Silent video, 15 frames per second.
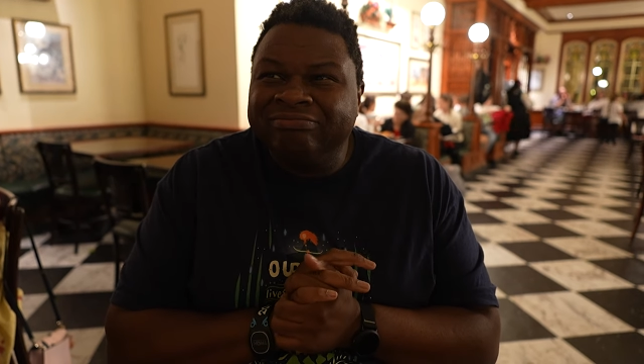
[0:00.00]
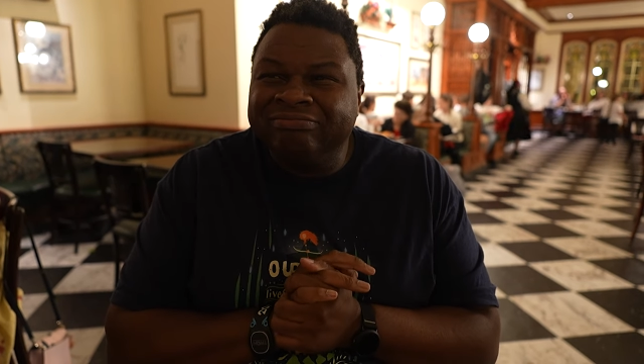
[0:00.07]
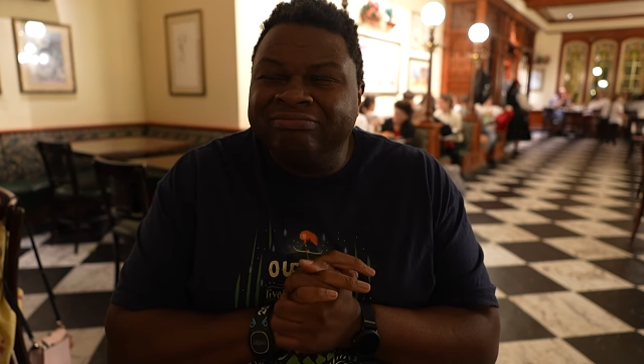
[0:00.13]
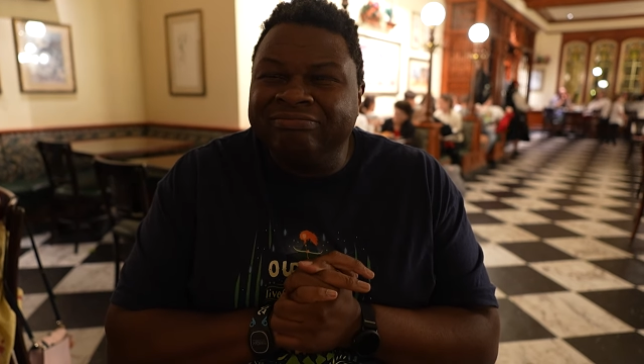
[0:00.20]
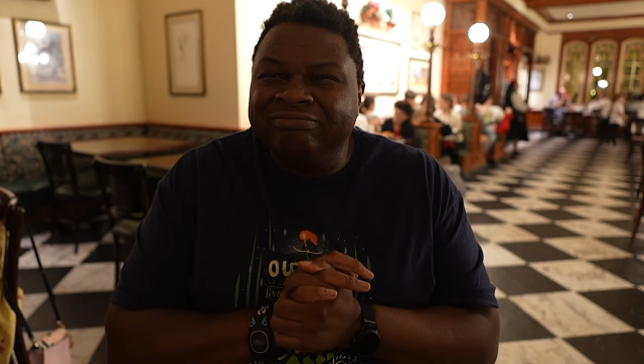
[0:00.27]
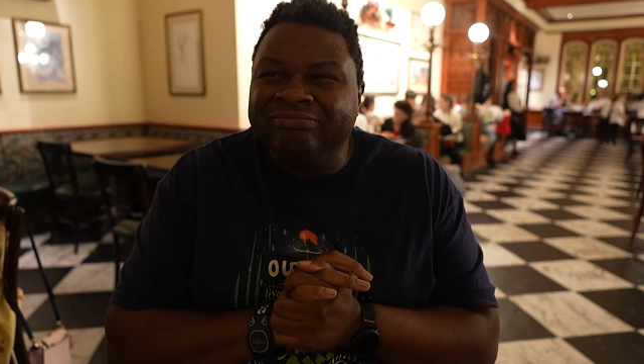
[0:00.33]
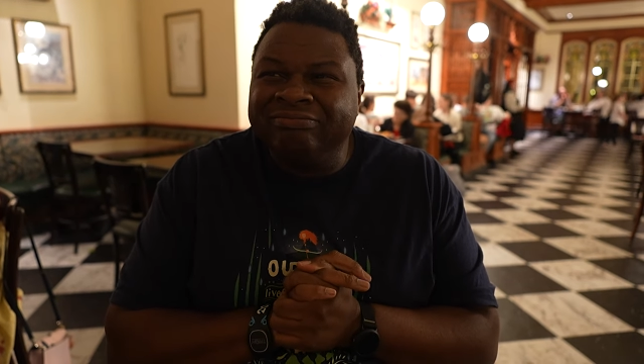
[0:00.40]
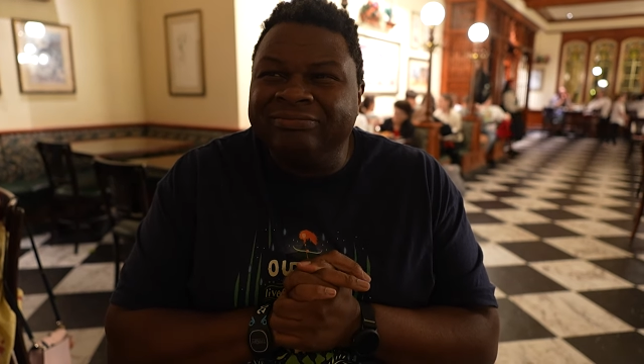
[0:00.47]

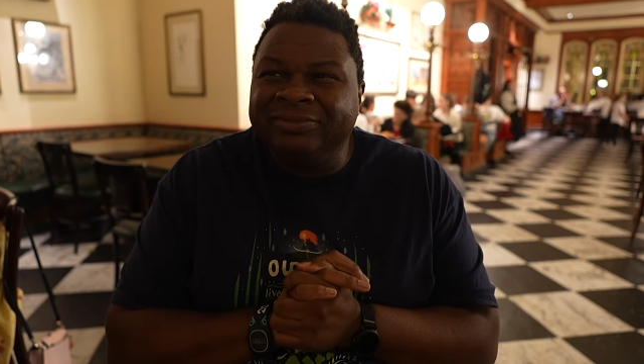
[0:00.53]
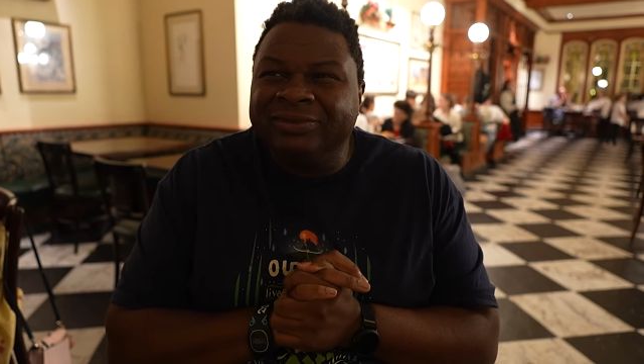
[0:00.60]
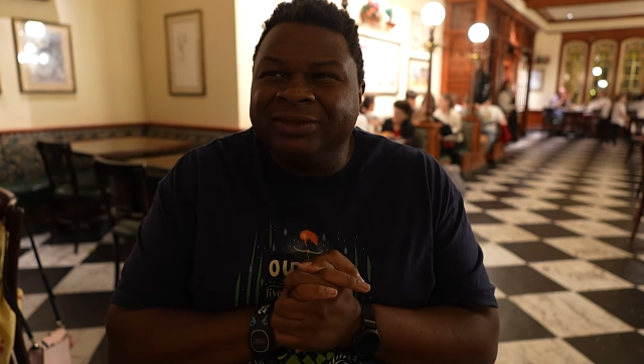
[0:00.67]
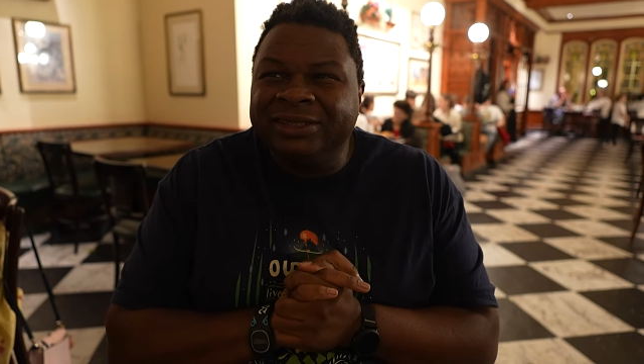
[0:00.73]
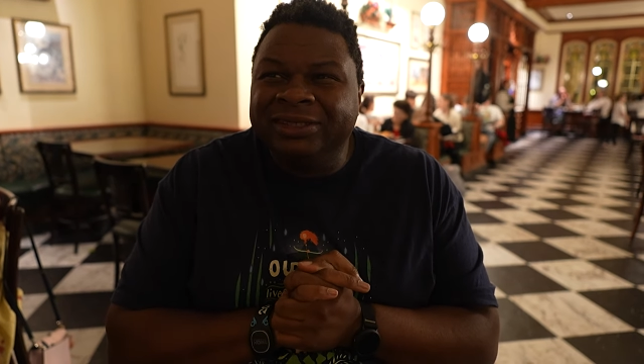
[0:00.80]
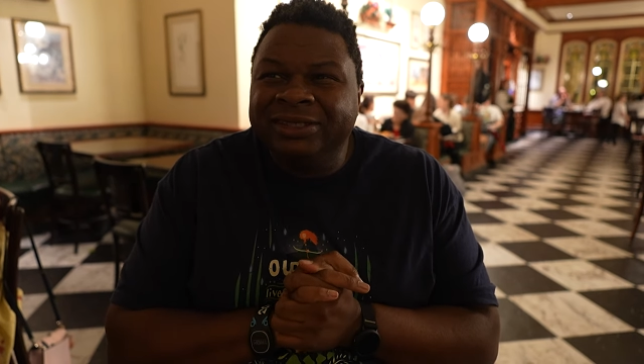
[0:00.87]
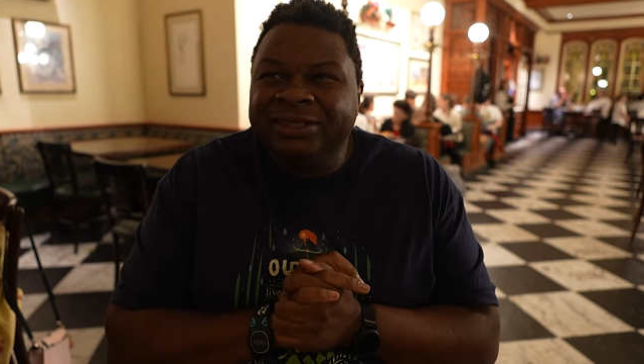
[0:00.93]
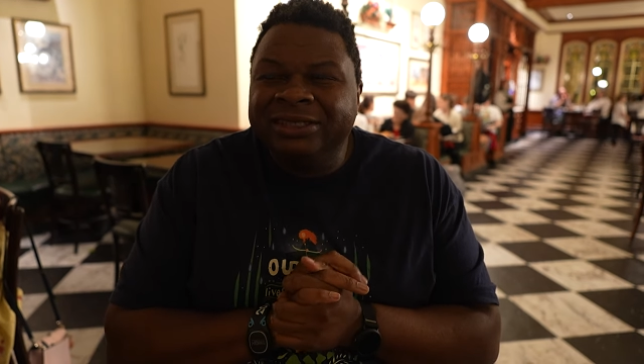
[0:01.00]

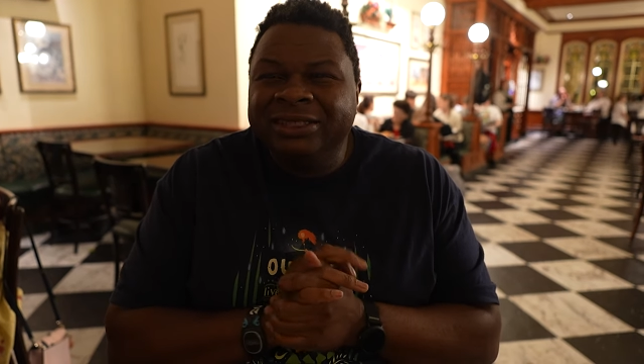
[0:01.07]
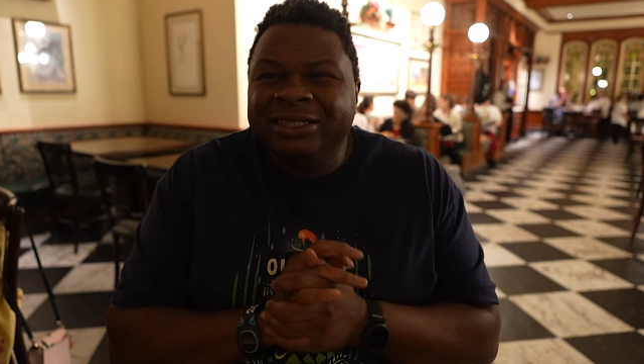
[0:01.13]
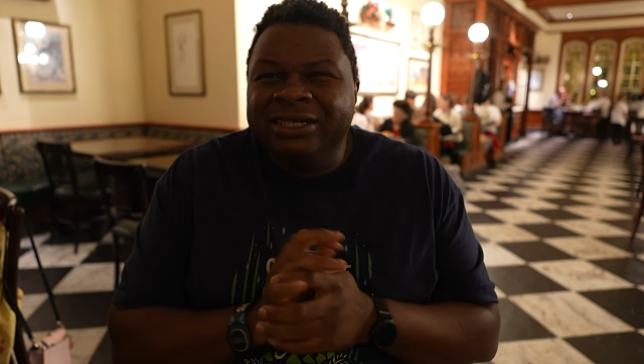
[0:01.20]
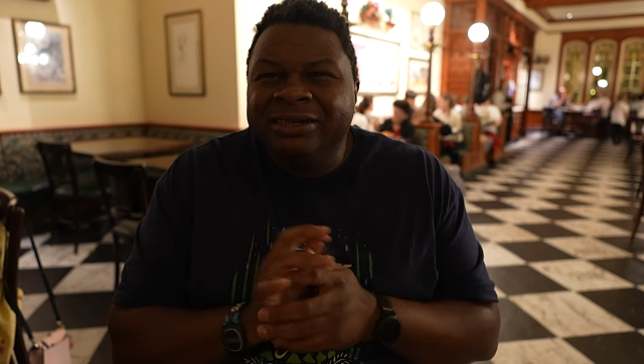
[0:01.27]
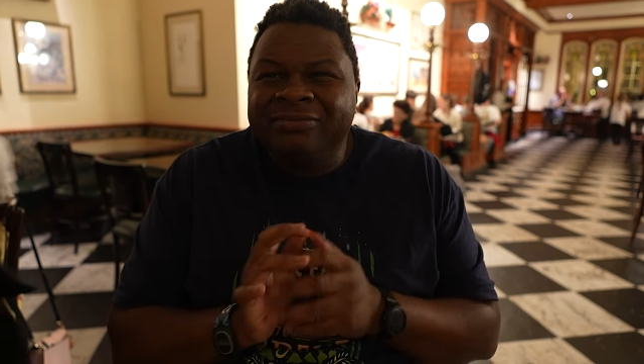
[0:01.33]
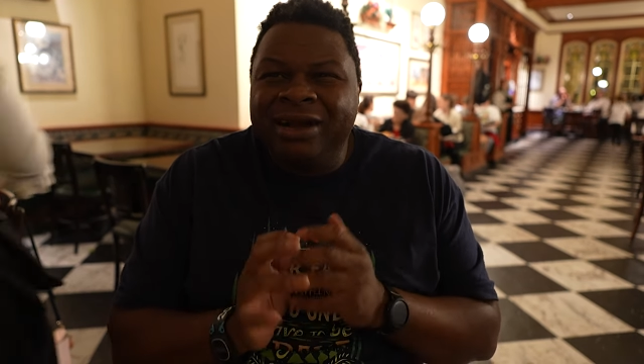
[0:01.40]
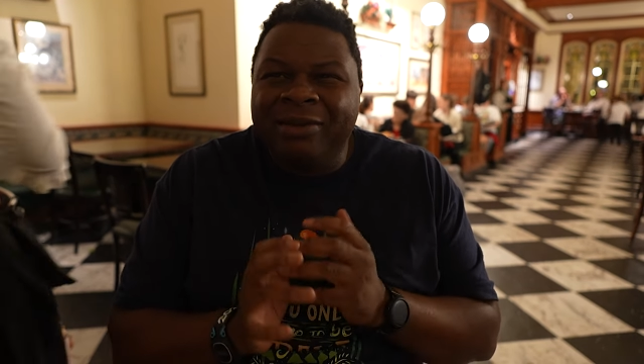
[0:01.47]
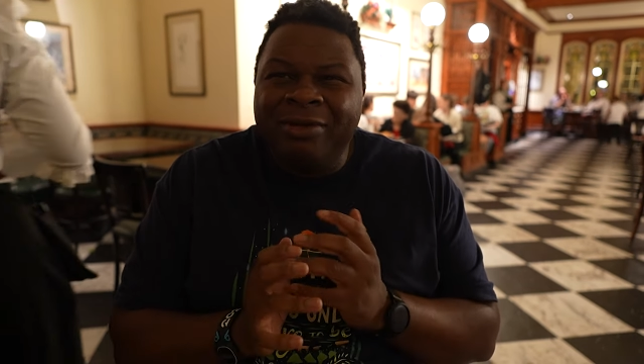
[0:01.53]
Mm,
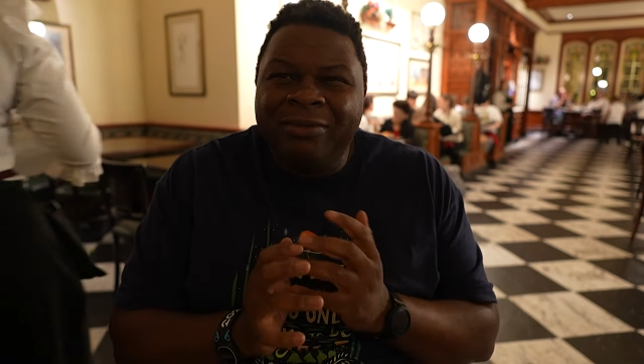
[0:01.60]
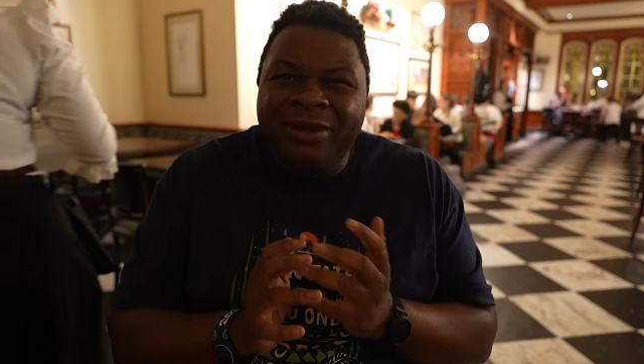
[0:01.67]
Mama